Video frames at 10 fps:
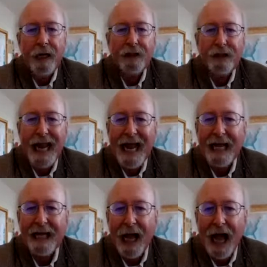
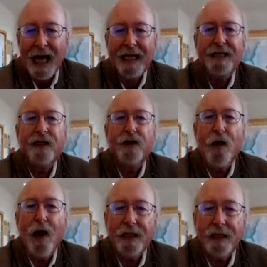scan lines
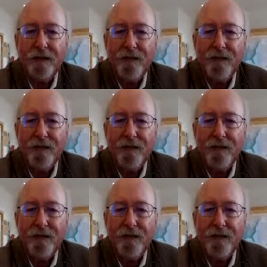across the